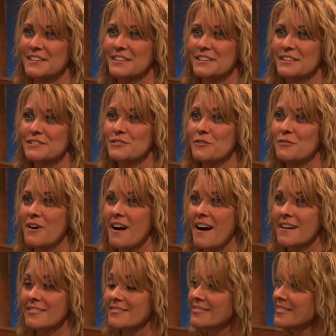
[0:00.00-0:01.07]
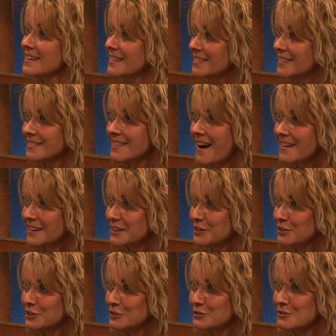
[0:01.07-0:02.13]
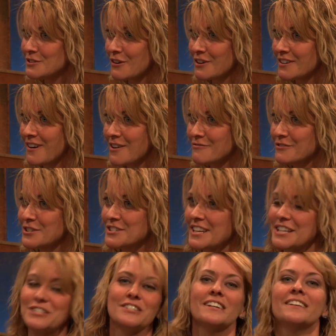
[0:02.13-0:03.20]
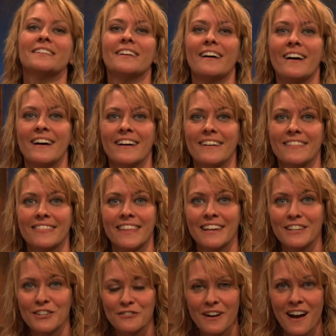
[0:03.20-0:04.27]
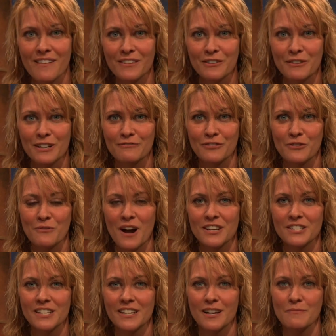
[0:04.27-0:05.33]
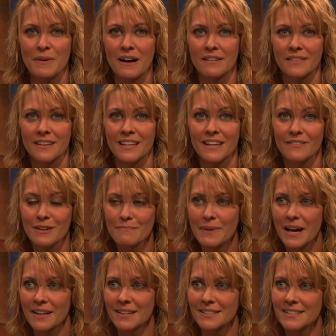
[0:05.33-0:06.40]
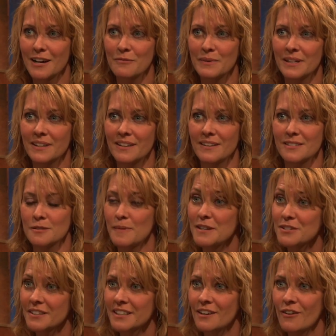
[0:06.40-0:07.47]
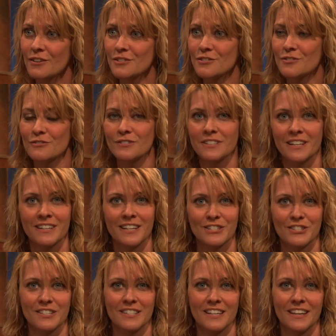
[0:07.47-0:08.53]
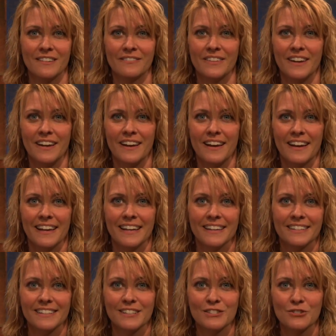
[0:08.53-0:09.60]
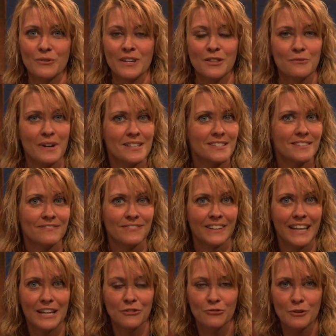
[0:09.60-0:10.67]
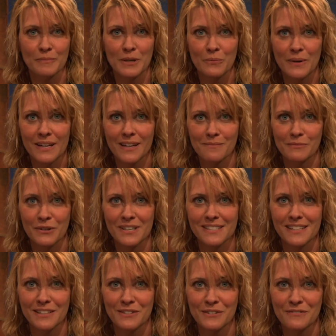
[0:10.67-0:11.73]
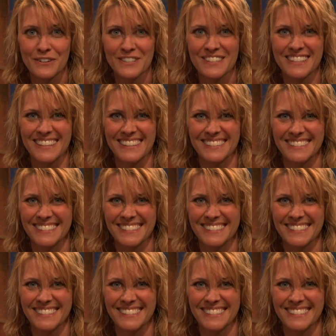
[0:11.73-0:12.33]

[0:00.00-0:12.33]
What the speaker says: So I think that concludes our conversation. Thank you everyone for watching about the Giving Back Endowment, and especially our student initiative, and enjoy the rest of Philanthropy Week at Murray State University.